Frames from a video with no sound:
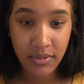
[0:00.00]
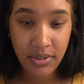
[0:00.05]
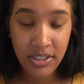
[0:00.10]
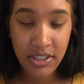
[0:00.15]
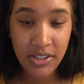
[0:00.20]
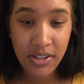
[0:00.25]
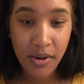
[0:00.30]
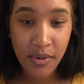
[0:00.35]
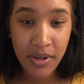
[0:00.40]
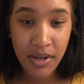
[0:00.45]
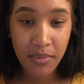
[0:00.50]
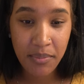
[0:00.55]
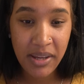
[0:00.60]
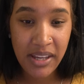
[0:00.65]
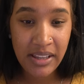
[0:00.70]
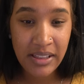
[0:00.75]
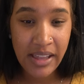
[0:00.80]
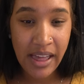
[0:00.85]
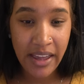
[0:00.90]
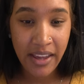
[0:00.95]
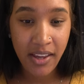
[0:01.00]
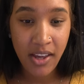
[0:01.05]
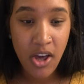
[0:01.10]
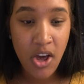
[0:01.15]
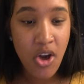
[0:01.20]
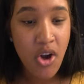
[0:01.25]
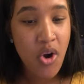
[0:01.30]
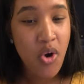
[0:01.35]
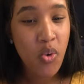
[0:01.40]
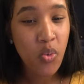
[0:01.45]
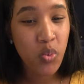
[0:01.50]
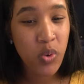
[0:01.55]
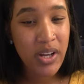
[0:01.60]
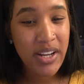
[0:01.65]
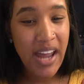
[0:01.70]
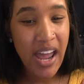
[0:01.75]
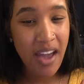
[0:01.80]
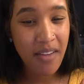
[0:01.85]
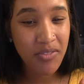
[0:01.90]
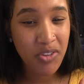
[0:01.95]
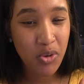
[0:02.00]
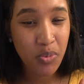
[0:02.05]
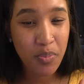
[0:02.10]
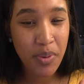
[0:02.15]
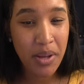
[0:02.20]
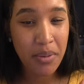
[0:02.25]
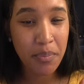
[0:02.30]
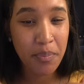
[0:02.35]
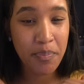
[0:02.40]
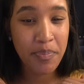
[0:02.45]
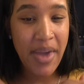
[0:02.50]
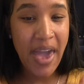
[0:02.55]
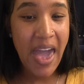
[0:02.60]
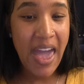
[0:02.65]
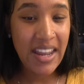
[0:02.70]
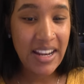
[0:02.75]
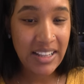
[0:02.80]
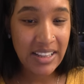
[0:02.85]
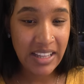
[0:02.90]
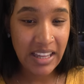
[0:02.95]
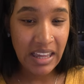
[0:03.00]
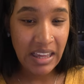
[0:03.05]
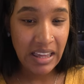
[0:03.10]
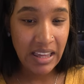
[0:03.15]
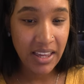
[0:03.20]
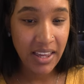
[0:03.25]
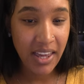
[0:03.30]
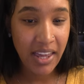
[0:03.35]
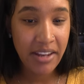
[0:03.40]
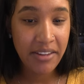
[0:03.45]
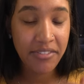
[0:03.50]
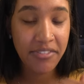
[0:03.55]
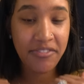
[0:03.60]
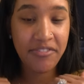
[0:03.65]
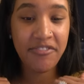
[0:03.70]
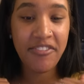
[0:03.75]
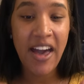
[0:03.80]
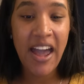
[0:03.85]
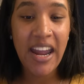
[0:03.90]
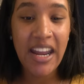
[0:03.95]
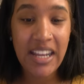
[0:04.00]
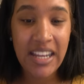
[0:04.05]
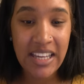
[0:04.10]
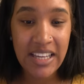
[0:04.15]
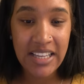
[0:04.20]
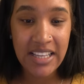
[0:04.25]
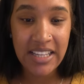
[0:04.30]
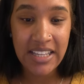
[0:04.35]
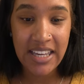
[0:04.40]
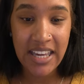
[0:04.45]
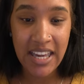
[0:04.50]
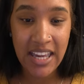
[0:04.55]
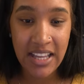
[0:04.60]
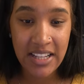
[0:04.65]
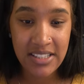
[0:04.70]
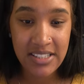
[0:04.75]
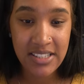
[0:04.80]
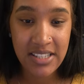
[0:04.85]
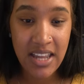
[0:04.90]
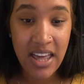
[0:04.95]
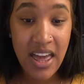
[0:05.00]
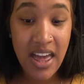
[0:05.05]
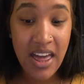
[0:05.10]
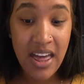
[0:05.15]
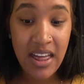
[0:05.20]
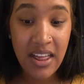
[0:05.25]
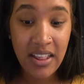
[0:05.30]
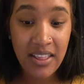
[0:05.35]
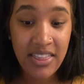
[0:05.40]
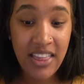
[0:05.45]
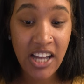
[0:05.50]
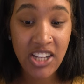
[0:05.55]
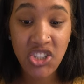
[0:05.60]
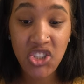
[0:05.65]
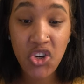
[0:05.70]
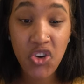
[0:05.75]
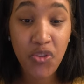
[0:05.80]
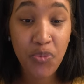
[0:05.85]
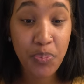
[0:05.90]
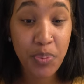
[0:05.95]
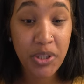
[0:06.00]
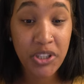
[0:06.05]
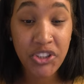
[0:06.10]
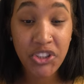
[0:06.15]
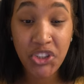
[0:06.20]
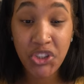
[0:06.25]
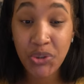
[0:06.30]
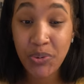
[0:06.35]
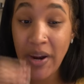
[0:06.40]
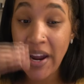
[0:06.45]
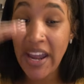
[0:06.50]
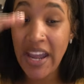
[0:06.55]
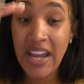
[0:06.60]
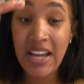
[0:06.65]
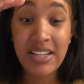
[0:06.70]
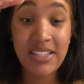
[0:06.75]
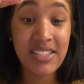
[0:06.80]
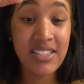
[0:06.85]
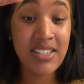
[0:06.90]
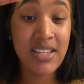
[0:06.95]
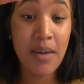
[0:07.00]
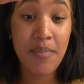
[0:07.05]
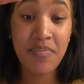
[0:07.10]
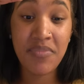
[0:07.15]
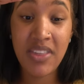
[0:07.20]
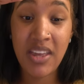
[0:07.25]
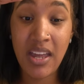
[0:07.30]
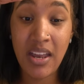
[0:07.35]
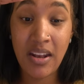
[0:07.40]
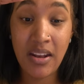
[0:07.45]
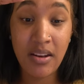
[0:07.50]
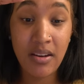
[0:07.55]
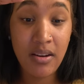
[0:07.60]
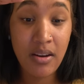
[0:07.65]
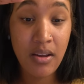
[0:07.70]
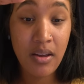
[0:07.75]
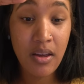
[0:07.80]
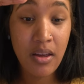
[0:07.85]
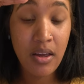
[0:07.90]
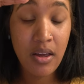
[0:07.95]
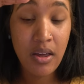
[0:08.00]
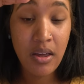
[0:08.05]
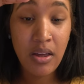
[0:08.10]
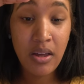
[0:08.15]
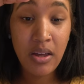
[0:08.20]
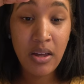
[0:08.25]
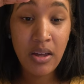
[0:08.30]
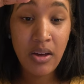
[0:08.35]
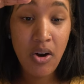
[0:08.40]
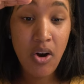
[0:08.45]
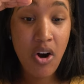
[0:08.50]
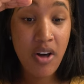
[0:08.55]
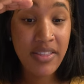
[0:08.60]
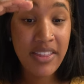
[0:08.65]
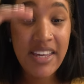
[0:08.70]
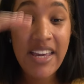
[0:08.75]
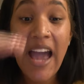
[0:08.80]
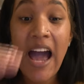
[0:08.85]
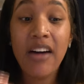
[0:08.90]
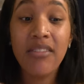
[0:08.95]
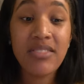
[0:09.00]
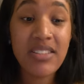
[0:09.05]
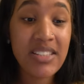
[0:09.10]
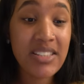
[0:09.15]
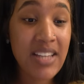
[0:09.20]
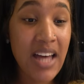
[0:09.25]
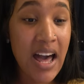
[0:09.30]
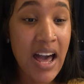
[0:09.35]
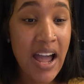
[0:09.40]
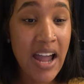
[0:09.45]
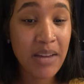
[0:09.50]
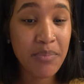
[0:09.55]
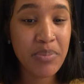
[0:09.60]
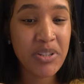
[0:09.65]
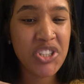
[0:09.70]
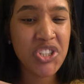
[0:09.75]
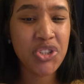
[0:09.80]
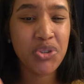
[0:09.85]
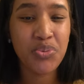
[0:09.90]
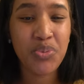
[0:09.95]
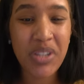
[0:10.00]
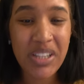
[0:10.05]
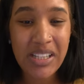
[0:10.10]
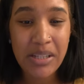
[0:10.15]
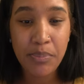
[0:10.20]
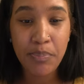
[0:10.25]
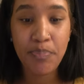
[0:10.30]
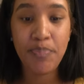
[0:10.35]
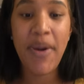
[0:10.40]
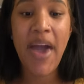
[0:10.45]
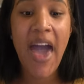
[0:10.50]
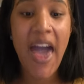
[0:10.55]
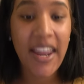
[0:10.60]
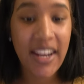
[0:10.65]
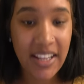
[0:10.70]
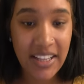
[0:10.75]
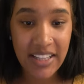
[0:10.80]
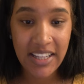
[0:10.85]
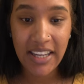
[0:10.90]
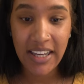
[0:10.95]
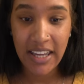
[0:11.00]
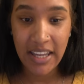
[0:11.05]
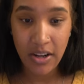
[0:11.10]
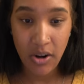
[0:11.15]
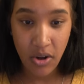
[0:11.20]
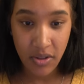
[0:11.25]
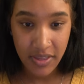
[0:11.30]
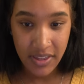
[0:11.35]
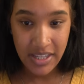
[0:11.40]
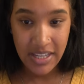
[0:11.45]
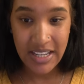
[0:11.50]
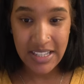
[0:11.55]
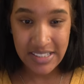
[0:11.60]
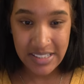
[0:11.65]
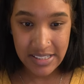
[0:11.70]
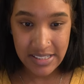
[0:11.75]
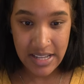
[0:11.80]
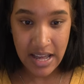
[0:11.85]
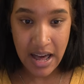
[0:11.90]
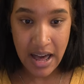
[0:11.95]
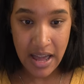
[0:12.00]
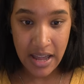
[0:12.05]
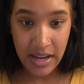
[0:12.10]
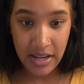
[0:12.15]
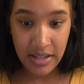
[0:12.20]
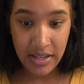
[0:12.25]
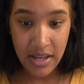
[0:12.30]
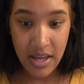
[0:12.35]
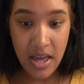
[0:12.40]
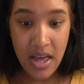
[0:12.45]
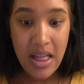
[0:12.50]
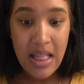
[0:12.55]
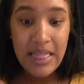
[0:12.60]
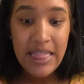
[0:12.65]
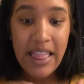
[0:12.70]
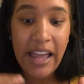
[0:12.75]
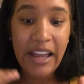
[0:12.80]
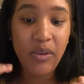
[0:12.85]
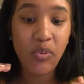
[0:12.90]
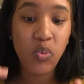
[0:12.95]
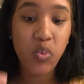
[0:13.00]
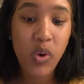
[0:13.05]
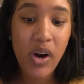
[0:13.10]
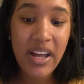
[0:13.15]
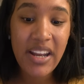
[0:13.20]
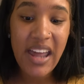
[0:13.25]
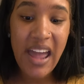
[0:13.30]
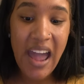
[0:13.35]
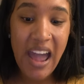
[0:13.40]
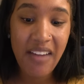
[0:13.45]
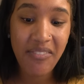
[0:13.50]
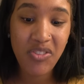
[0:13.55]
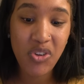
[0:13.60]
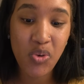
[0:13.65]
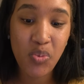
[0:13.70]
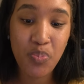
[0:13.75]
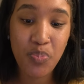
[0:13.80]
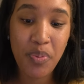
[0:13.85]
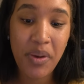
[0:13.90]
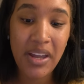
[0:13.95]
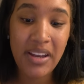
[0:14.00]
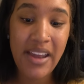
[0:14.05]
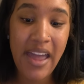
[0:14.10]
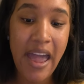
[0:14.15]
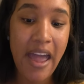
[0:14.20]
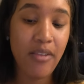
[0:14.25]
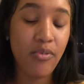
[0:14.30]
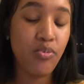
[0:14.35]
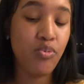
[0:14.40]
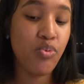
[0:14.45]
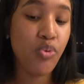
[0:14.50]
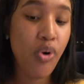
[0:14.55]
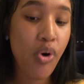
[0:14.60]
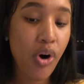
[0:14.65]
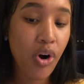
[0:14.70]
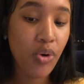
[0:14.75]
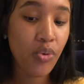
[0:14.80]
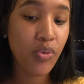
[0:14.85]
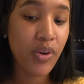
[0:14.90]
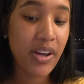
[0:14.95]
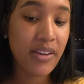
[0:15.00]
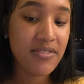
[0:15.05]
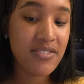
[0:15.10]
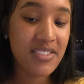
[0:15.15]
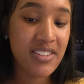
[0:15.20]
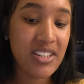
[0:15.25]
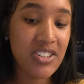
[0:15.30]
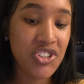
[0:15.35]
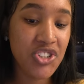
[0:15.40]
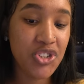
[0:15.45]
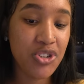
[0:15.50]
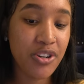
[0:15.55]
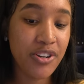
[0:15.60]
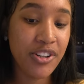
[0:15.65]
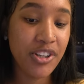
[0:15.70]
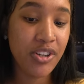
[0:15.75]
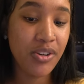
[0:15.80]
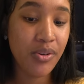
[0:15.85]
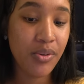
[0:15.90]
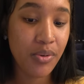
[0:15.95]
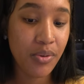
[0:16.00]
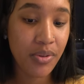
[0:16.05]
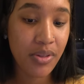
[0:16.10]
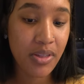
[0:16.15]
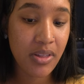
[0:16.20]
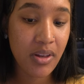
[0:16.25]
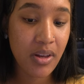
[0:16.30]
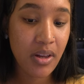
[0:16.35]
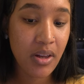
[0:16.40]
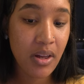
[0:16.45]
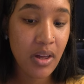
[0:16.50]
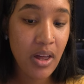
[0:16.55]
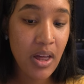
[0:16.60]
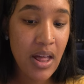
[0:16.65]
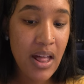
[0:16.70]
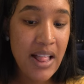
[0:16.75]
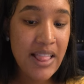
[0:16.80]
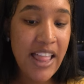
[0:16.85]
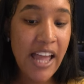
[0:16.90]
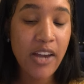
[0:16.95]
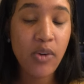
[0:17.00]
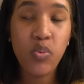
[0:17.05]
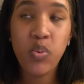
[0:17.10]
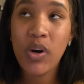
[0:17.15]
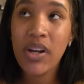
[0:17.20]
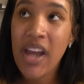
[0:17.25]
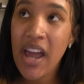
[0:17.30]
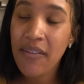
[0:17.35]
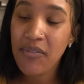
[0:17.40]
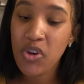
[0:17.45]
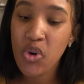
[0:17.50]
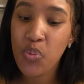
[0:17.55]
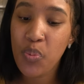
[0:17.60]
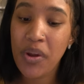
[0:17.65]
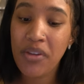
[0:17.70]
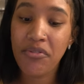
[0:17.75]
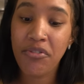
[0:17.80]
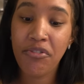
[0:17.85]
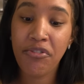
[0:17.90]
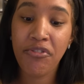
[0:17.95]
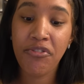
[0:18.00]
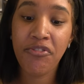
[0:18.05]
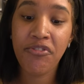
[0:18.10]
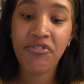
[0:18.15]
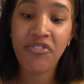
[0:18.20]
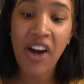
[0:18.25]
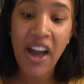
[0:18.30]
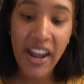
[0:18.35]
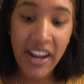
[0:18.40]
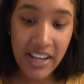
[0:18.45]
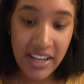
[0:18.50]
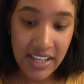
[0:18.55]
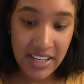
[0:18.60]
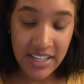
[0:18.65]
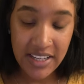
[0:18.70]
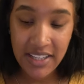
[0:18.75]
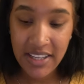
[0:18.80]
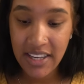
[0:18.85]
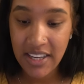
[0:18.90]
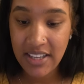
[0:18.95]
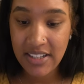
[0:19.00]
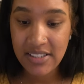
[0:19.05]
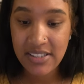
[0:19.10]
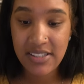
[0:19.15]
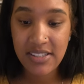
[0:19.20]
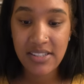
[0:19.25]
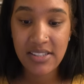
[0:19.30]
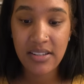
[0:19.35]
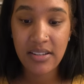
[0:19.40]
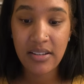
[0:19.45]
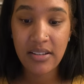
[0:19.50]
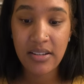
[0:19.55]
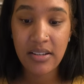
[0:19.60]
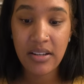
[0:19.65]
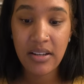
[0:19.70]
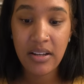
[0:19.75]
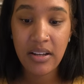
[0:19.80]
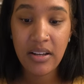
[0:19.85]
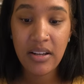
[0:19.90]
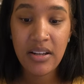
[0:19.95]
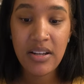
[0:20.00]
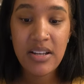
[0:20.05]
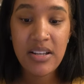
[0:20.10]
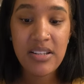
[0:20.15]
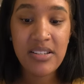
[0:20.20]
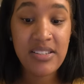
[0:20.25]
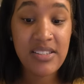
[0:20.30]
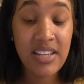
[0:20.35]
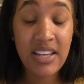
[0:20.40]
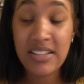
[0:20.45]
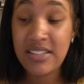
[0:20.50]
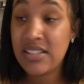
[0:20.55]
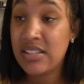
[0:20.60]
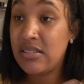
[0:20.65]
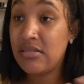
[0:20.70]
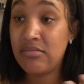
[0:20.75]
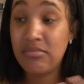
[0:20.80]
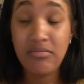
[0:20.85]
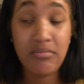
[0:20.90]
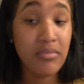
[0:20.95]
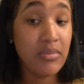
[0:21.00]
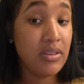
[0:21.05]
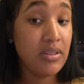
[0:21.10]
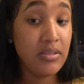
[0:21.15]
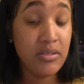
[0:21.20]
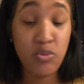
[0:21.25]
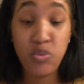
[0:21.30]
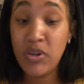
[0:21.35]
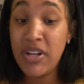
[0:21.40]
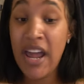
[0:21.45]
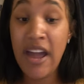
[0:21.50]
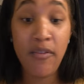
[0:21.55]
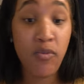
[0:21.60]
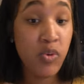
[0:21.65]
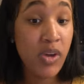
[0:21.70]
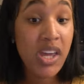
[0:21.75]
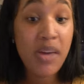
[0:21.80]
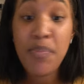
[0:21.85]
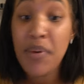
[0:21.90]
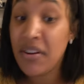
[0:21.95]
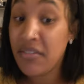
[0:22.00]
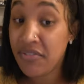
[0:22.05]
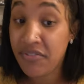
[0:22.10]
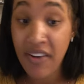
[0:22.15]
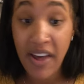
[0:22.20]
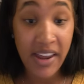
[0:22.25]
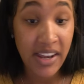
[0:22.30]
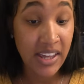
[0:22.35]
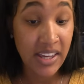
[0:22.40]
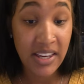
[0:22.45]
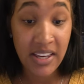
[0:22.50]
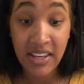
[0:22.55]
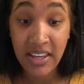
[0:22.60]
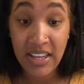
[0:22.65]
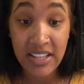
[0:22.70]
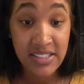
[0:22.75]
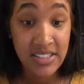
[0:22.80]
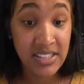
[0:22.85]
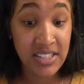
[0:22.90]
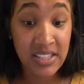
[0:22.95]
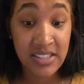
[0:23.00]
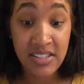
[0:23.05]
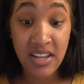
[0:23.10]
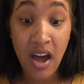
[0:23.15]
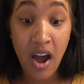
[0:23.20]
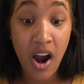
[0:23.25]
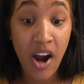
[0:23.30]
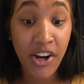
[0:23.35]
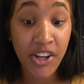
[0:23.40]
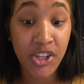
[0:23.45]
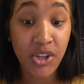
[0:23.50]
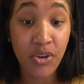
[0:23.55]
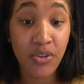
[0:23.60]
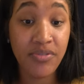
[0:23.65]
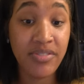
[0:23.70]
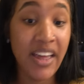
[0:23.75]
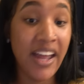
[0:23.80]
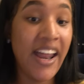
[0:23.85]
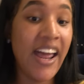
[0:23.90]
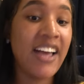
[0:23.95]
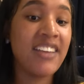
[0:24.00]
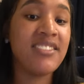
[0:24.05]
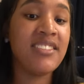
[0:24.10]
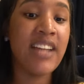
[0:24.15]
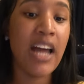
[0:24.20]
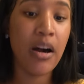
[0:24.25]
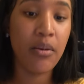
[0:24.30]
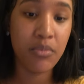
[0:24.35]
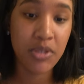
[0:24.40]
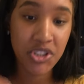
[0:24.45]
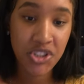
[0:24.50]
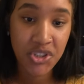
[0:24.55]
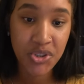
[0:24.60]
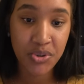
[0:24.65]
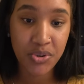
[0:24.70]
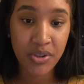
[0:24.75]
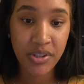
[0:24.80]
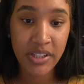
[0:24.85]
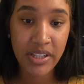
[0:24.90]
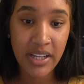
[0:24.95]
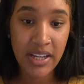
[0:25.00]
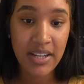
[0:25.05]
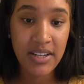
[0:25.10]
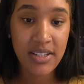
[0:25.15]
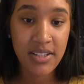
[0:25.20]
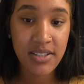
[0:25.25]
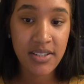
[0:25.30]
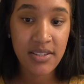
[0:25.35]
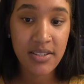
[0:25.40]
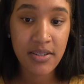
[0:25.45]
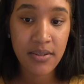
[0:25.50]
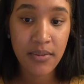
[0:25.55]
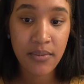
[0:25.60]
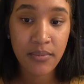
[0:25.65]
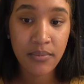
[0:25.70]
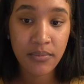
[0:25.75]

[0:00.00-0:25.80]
You know what I mean? Like, what have you been battling and fighting against that you've portrayed something on the outside, but you're really battling it on the inside? Like, what have you been at war with since your youth? Like, what have you been fighting against since, what have we been fighting against since our youth that has now matured in us?